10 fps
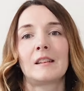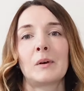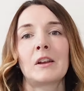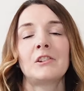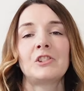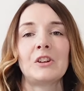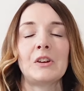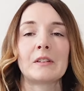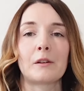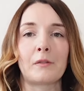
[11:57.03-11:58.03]
So when I
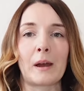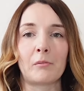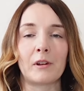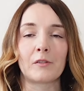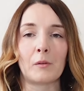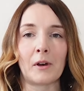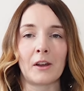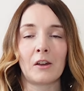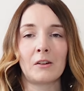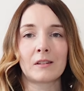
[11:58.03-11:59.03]
choose a fabric for my
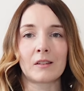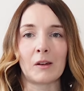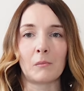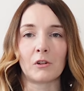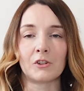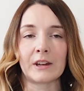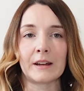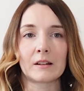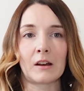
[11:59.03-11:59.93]
own sewing projects,